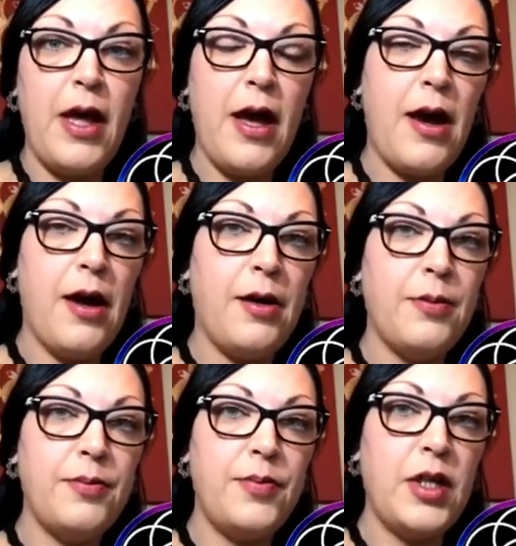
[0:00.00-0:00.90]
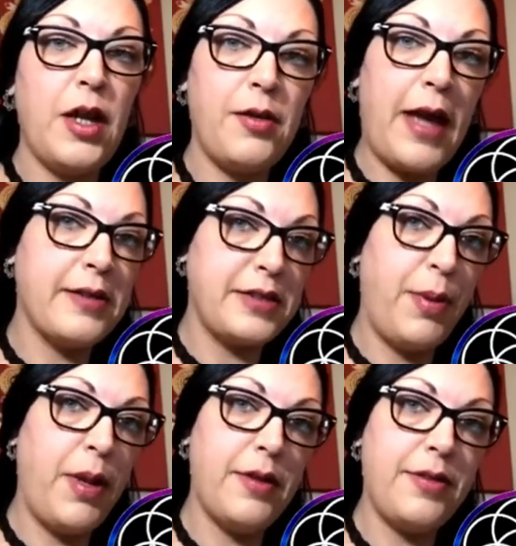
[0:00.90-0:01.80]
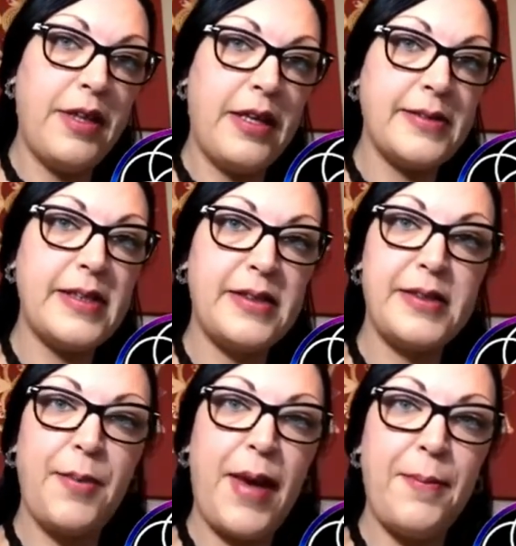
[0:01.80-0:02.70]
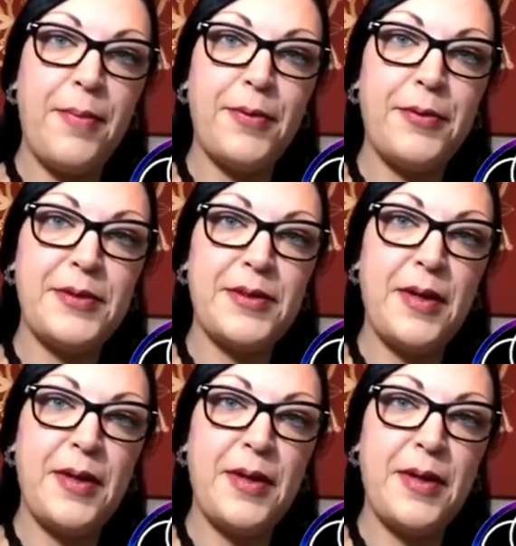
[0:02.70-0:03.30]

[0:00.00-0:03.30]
how to plant things into people's